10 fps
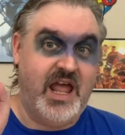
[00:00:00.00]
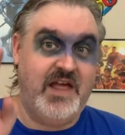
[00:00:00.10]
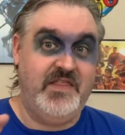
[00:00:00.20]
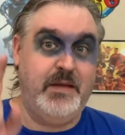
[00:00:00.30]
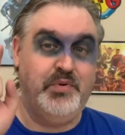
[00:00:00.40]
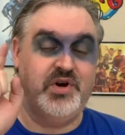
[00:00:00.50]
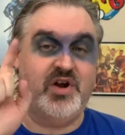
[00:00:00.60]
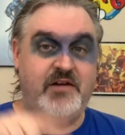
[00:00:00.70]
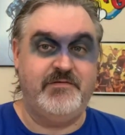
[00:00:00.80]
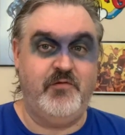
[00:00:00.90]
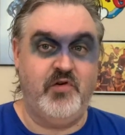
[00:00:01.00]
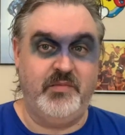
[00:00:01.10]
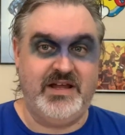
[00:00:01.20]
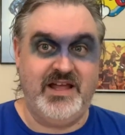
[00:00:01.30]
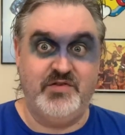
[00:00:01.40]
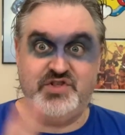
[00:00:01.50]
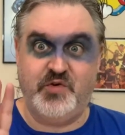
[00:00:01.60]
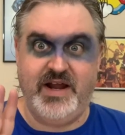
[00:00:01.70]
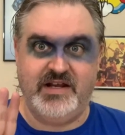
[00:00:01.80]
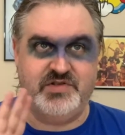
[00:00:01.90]
and they put it on for me. It was
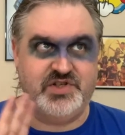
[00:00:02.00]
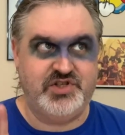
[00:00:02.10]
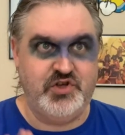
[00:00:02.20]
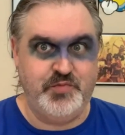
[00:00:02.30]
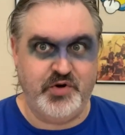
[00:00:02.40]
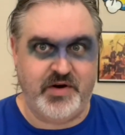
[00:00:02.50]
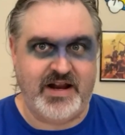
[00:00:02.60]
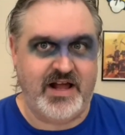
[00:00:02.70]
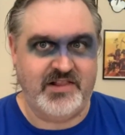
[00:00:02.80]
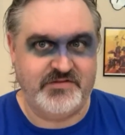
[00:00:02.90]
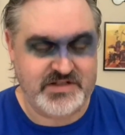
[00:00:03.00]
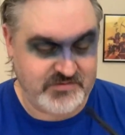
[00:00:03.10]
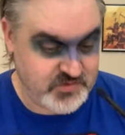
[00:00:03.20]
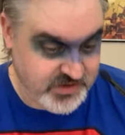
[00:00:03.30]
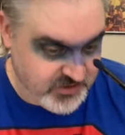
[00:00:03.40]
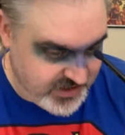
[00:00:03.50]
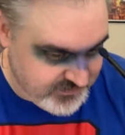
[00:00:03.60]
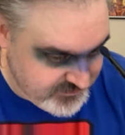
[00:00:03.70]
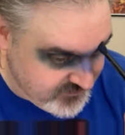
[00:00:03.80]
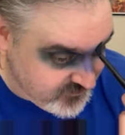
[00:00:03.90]
great. Super great. I loved it. It was really great.
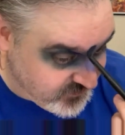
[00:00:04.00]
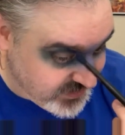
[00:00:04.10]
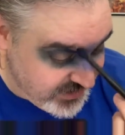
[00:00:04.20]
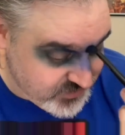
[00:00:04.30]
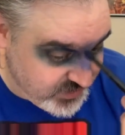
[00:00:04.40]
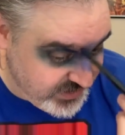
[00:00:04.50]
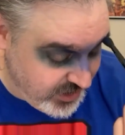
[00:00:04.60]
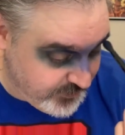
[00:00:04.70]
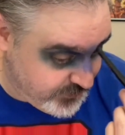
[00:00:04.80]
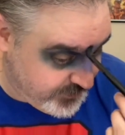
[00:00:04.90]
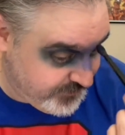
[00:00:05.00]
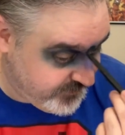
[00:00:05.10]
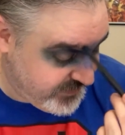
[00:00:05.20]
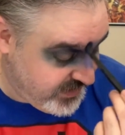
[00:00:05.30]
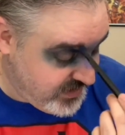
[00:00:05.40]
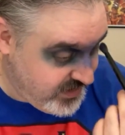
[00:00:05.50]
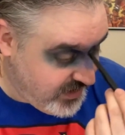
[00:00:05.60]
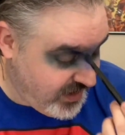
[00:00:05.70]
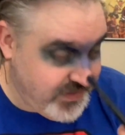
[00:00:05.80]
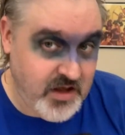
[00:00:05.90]
And it was really helpful.
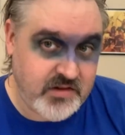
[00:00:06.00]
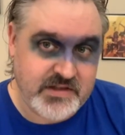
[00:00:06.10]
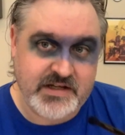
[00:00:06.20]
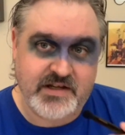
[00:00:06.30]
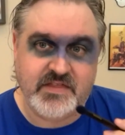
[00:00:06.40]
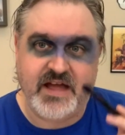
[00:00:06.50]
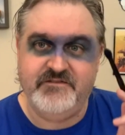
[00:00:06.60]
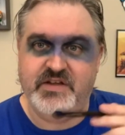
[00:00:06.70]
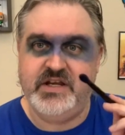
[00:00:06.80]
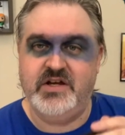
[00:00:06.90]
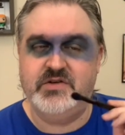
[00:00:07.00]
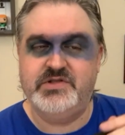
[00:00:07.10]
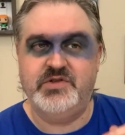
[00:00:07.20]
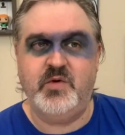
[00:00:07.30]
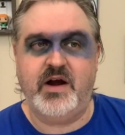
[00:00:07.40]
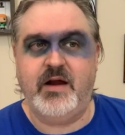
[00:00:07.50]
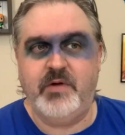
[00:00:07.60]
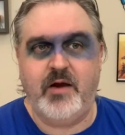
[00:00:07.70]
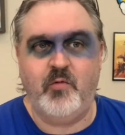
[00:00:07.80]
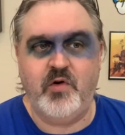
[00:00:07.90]
I think I'll link that video to where
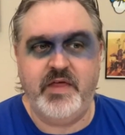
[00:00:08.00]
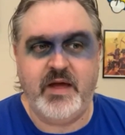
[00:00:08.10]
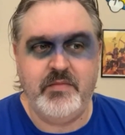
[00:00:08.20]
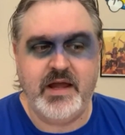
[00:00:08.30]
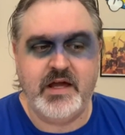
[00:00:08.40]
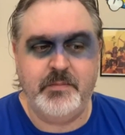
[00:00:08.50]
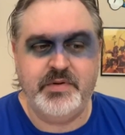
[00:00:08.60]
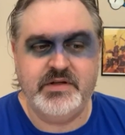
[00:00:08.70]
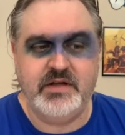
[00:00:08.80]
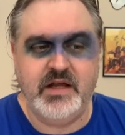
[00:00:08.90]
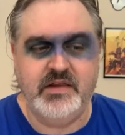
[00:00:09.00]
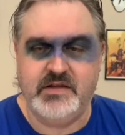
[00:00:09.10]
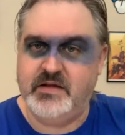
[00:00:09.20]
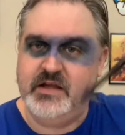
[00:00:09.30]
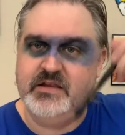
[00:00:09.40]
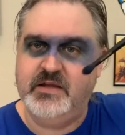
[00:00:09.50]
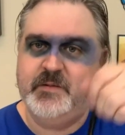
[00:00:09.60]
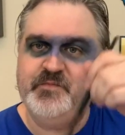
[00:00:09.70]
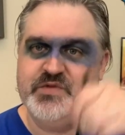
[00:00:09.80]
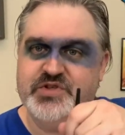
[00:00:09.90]
when I wore that makeup in the, in
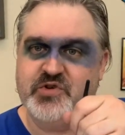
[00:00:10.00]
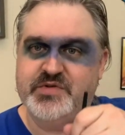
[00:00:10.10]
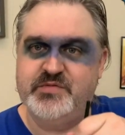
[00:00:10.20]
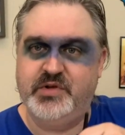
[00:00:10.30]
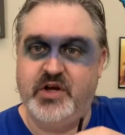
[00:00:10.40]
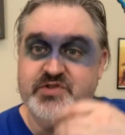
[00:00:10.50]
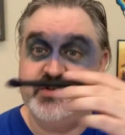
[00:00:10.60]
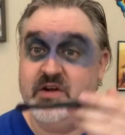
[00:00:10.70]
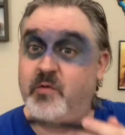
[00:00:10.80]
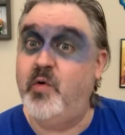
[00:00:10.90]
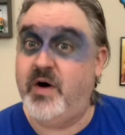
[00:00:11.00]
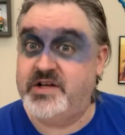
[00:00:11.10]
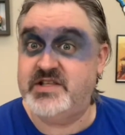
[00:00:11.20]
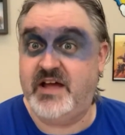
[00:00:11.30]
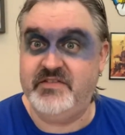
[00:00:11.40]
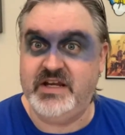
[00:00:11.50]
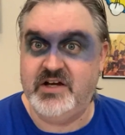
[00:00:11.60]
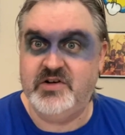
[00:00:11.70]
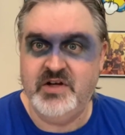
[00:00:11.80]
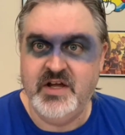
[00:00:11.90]
the description below, so you can go watch that
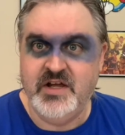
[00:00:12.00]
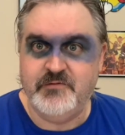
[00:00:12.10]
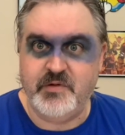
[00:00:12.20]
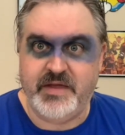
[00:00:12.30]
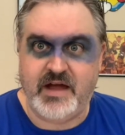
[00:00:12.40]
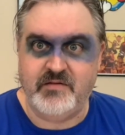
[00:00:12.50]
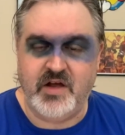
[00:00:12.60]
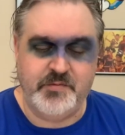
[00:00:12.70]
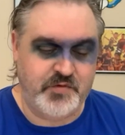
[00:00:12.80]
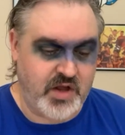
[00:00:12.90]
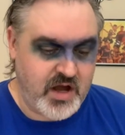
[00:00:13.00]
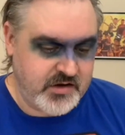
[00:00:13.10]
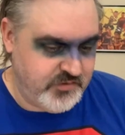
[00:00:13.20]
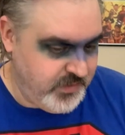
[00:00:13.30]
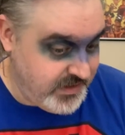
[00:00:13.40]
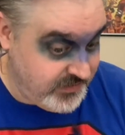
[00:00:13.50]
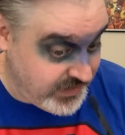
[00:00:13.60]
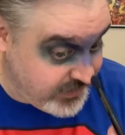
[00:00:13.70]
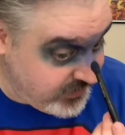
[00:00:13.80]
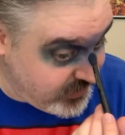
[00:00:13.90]
video from that um, vlog of me at that,